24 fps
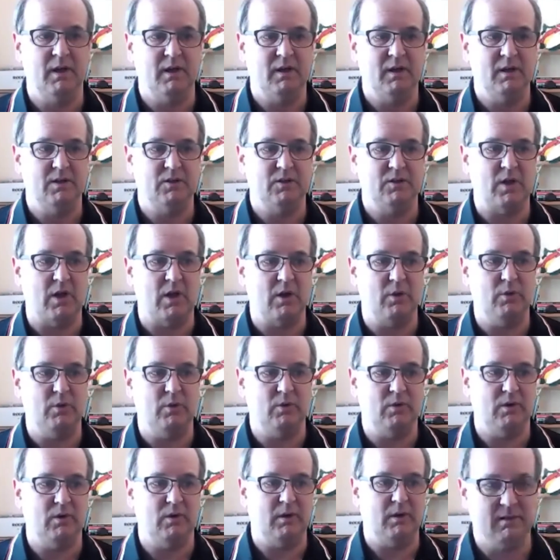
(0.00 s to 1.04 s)
So
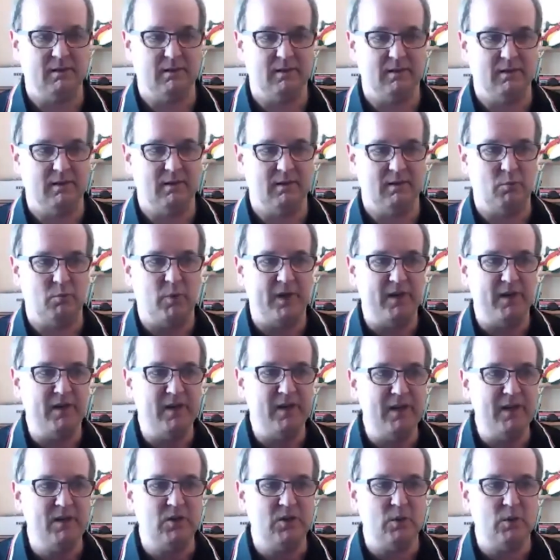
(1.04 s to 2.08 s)
we
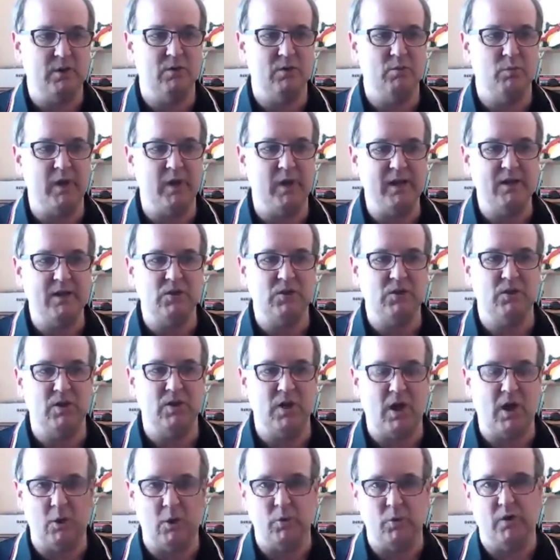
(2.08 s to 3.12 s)
need to
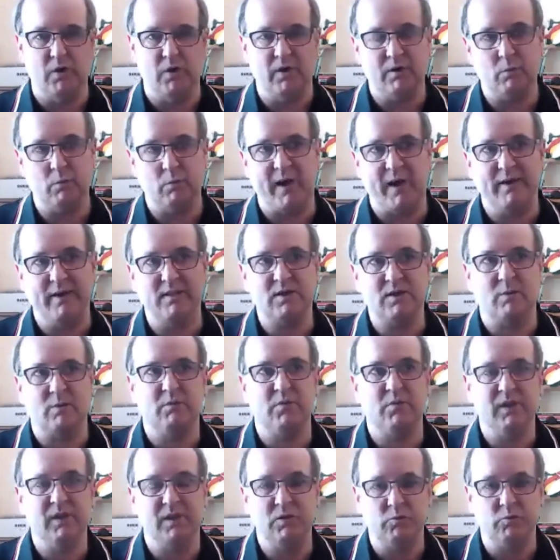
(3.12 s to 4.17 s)
know that when
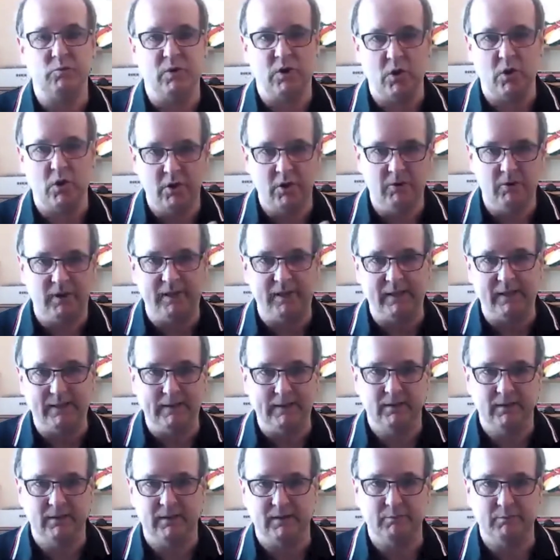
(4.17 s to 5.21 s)
something is recurring
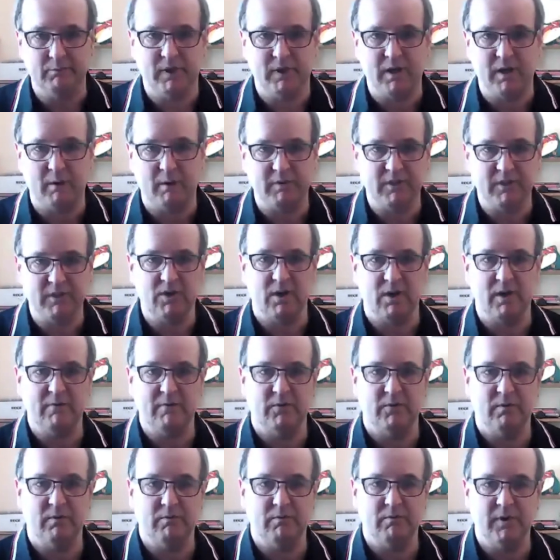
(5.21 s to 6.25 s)
and becoming tight
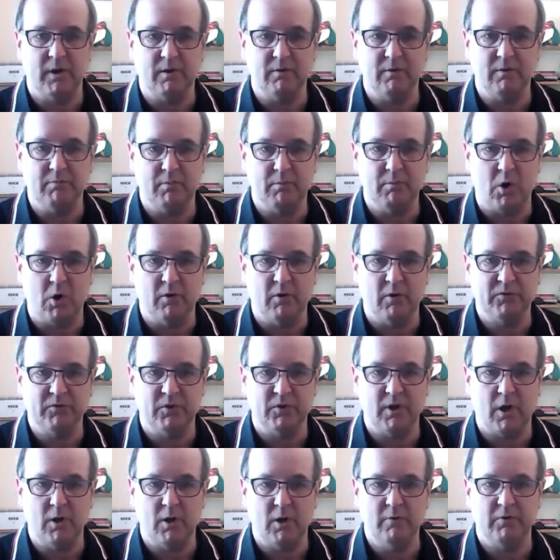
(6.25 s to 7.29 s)
for, you know, often
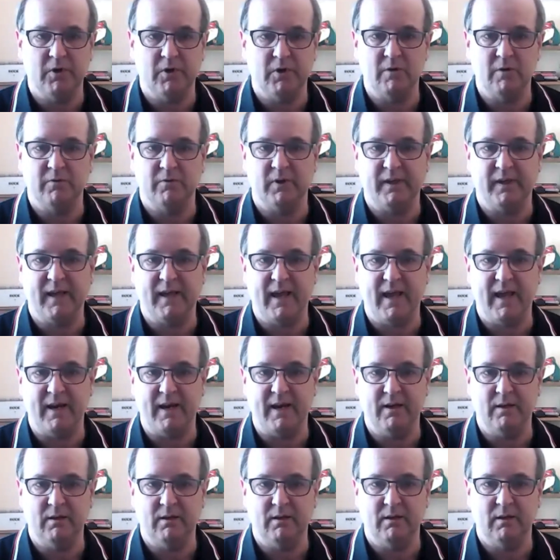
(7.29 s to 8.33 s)
over and over
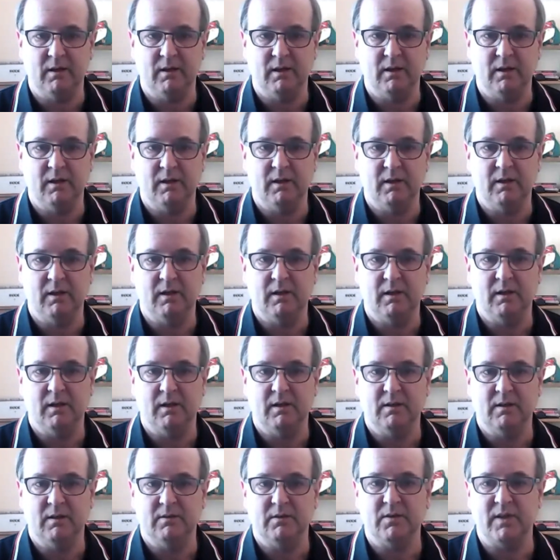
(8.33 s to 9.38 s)
again,
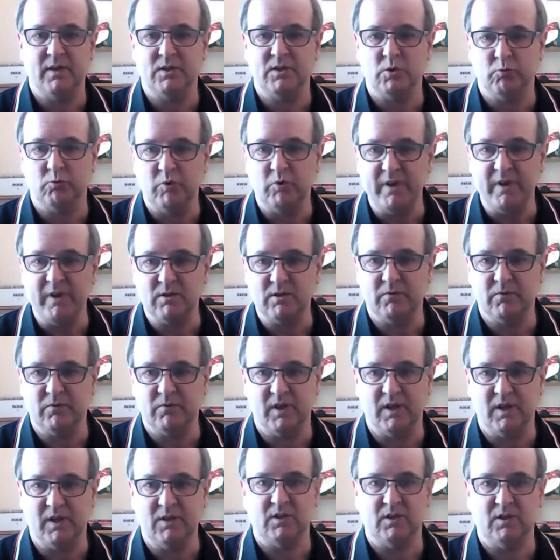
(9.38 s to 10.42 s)
that there's a reason for
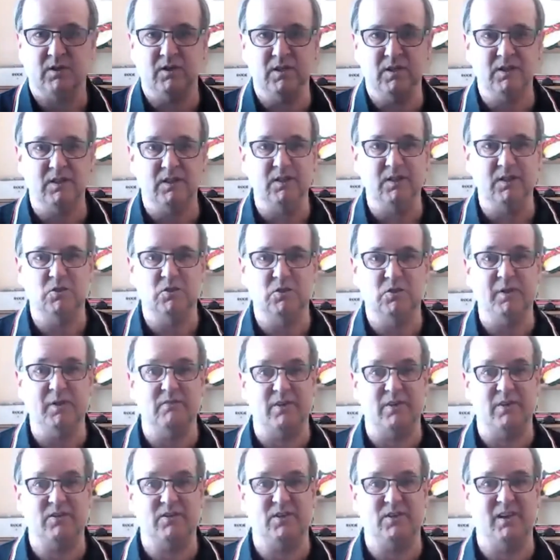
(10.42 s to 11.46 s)
this, and this needs to be
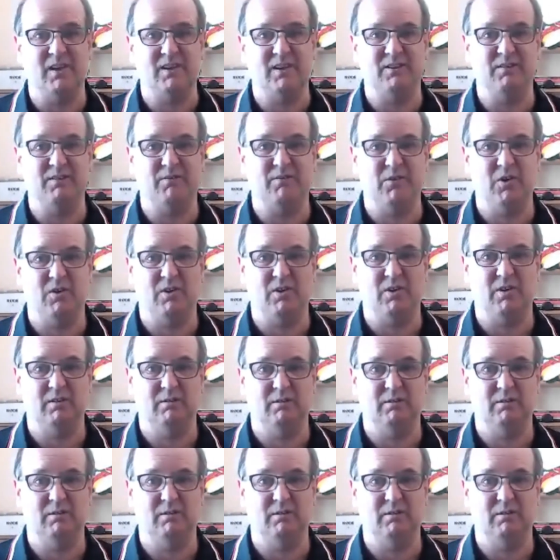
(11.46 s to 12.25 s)
investigated further.